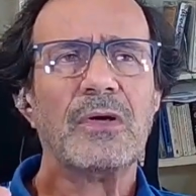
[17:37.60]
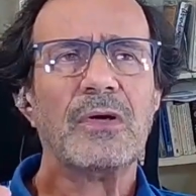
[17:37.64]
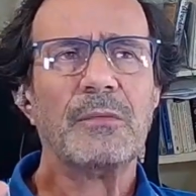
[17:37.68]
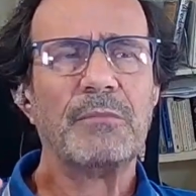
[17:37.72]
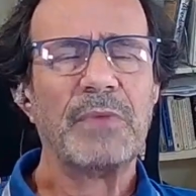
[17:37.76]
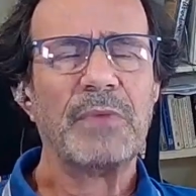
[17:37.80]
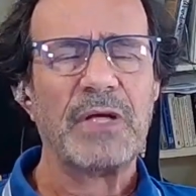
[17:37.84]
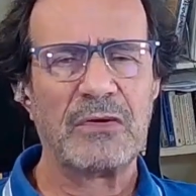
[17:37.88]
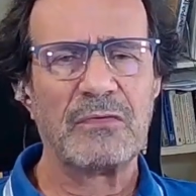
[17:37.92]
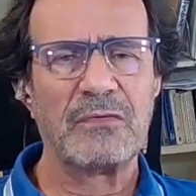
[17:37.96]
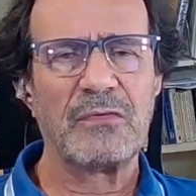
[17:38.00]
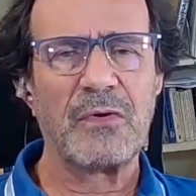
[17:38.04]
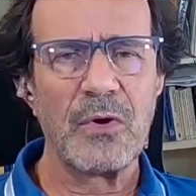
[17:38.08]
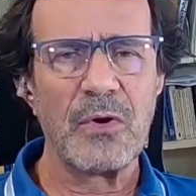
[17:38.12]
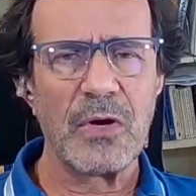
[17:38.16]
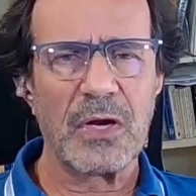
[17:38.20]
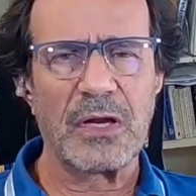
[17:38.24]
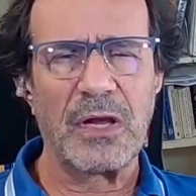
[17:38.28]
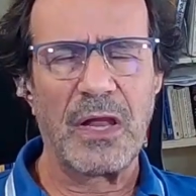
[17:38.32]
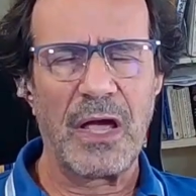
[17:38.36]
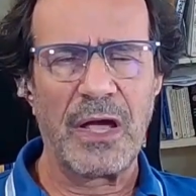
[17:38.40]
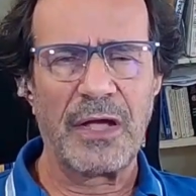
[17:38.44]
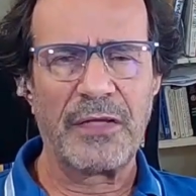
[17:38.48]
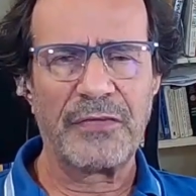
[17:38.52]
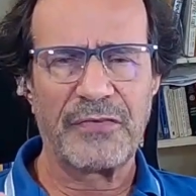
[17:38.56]
many of our
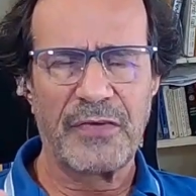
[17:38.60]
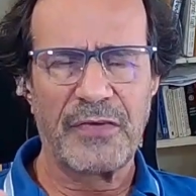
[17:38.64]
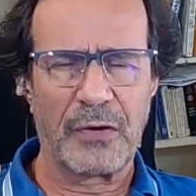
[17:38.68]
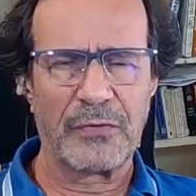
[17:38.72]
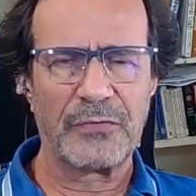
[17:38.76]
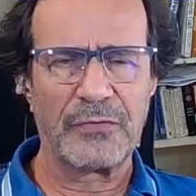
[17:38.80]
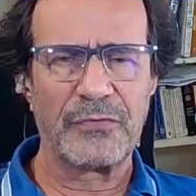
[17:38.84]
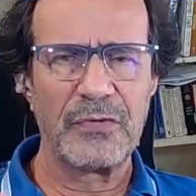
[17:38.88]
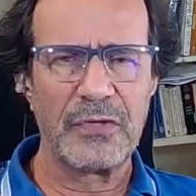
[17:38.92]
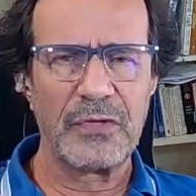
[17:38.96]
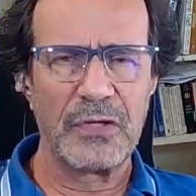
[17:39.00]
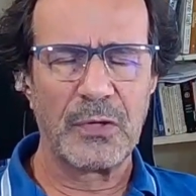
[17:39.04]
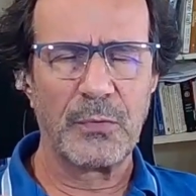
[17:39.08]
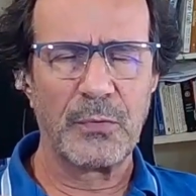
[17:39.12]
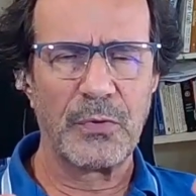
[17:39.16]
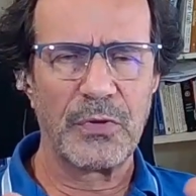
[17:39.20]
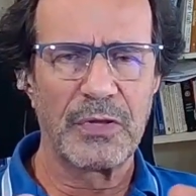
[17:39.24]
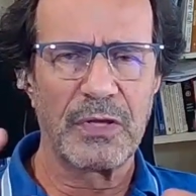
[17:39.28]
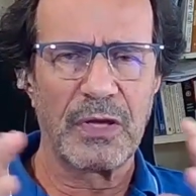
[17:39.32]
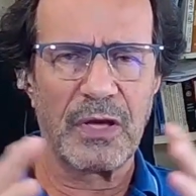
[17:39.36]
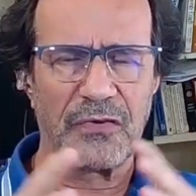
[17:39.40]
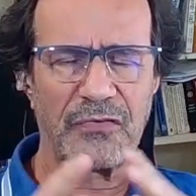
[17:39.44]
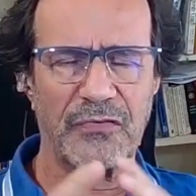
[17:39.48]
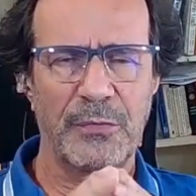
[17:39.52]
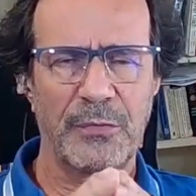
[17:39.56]
clients how to deal
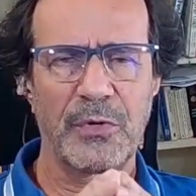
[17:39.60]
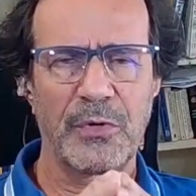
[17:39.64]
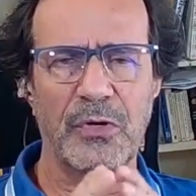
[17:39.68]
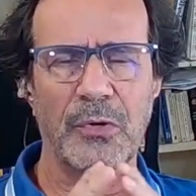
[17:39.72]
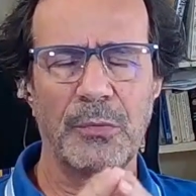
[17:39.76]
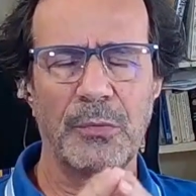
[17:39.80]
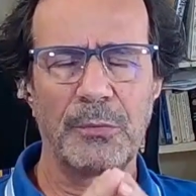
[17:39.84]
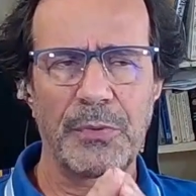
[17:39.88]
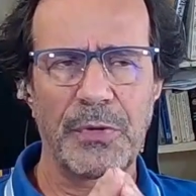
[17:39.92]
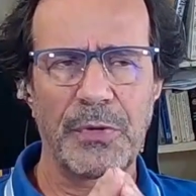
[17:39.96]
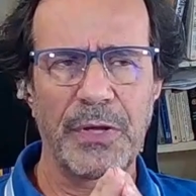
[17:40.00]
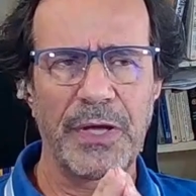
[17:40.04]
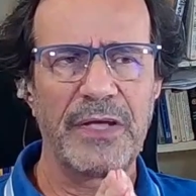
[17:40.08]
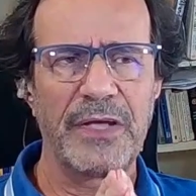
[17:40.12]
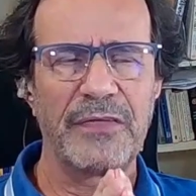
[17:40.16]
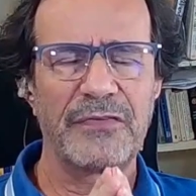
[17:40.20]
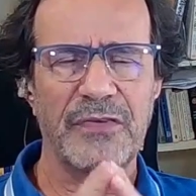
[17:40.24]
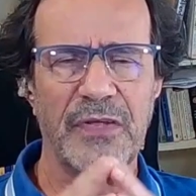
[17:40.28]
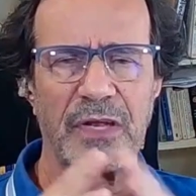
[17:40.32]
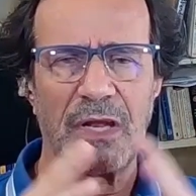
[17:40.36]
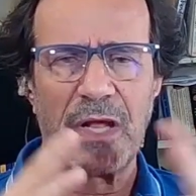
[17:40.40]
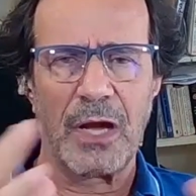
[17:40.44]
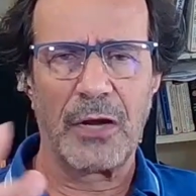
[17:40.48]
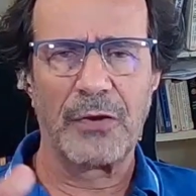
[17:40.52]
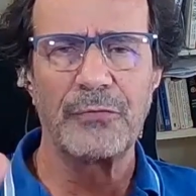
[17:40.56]
with customer complaints
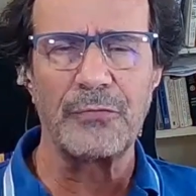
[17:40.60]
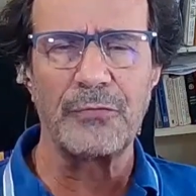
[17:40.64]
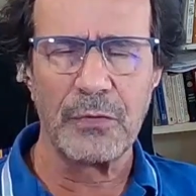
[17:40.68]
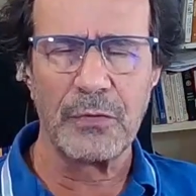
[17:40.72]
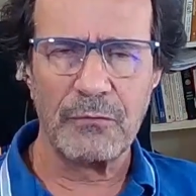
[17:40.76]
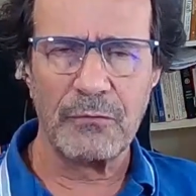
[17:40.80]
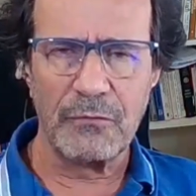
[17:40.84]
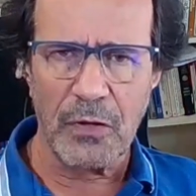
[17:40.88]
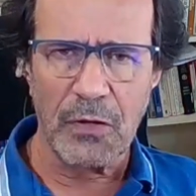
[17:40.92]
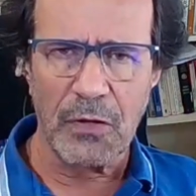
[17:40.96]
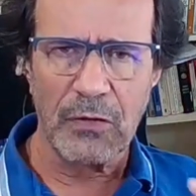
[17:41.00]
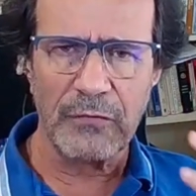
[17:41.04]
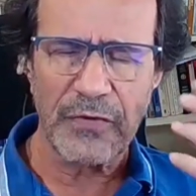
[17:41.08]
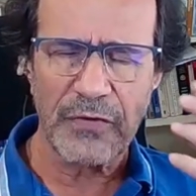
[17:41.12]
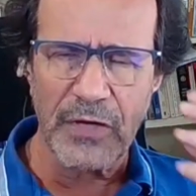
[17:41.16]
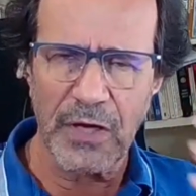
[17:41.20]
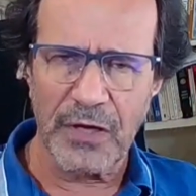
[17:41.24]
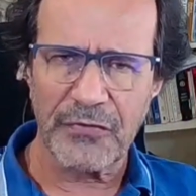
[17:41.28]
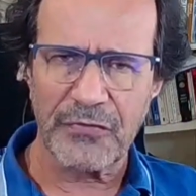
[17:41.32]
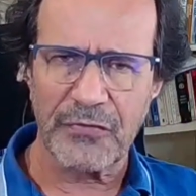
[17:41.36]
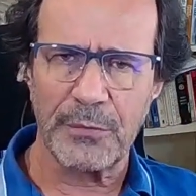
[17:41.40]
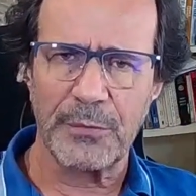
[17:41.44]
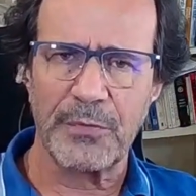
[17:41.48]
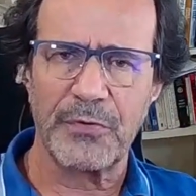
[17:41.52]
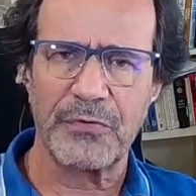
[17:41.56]
and how to involve
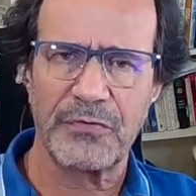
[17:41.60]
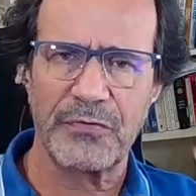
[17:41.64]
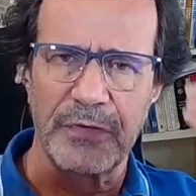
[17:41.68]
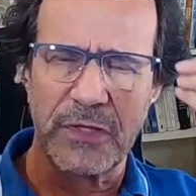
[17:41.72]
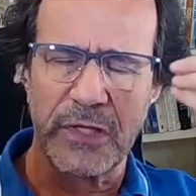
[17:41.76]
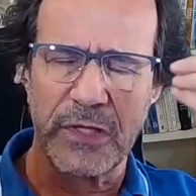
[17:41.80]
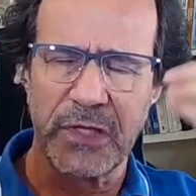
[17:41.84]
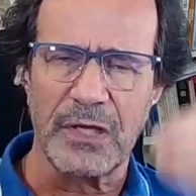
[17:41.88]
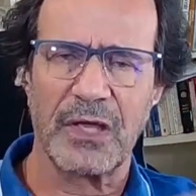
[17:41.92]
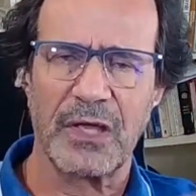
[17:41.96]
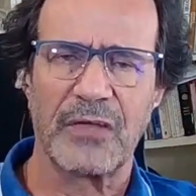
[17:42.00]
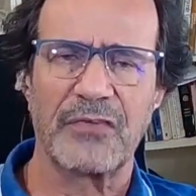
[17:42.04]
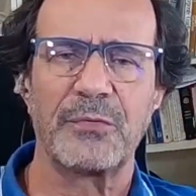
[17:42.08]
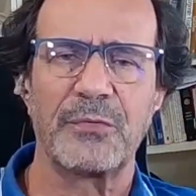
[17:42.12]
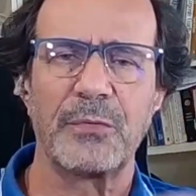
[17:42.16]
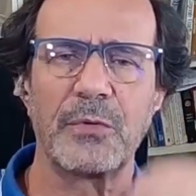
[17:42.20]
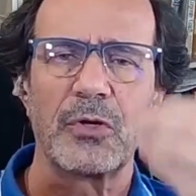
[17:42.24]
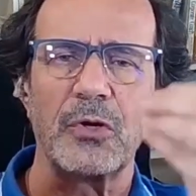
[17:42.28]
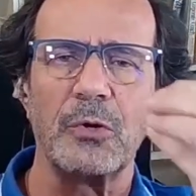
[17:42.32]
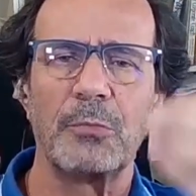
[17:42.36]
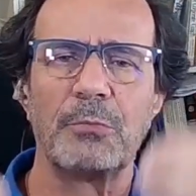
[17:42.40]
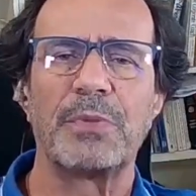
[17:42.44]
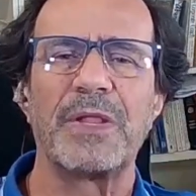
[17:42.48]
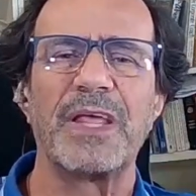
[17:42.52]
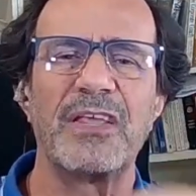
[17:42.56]
customers in the customer
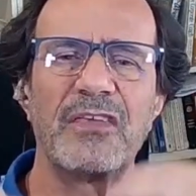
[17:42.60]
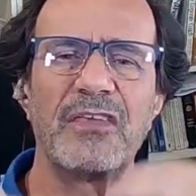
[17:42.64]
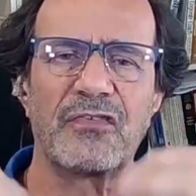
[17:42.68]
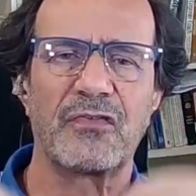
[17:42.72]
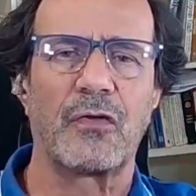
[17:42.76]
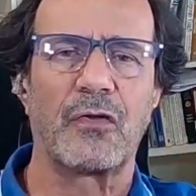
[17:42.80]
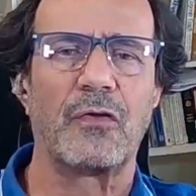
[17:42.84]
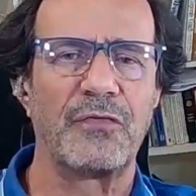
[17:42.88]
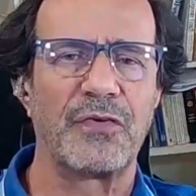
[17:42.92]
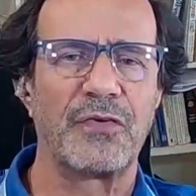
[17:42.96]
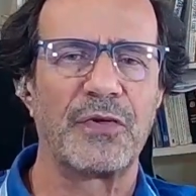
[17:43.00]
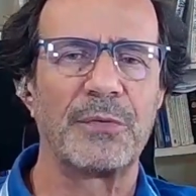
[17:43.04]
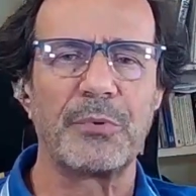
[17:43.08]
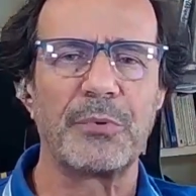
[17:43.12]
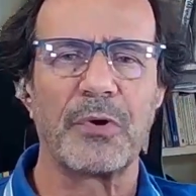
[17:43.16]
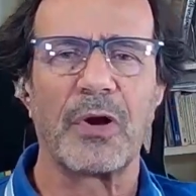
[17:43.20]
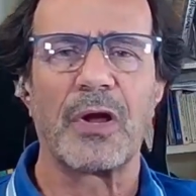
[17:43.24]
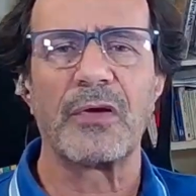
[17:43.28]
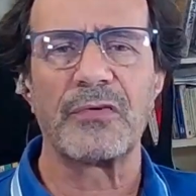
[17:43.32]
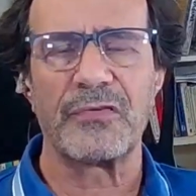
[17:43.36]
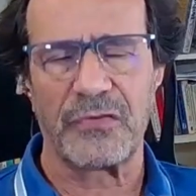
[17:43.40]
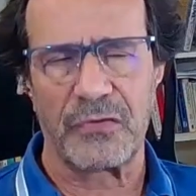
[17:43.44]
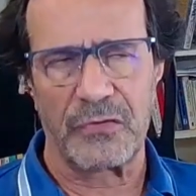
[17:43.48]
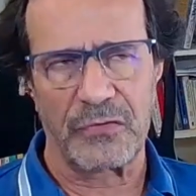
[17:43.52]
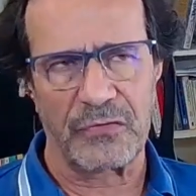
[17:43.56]
complaint solving
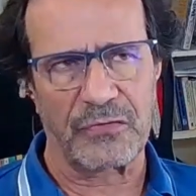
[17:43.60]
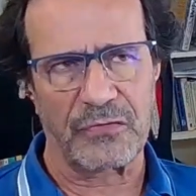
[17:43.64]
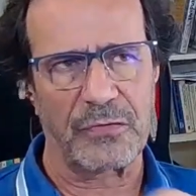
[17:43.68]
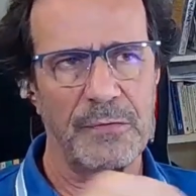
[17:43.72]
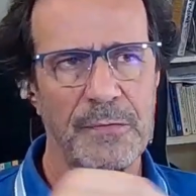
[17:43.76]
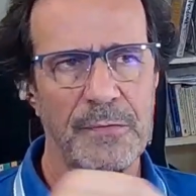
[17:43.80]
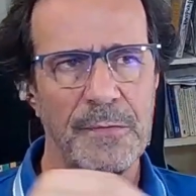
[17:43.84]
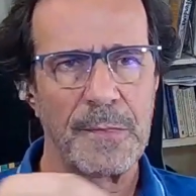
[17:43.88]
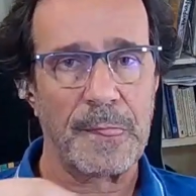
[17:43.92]
process.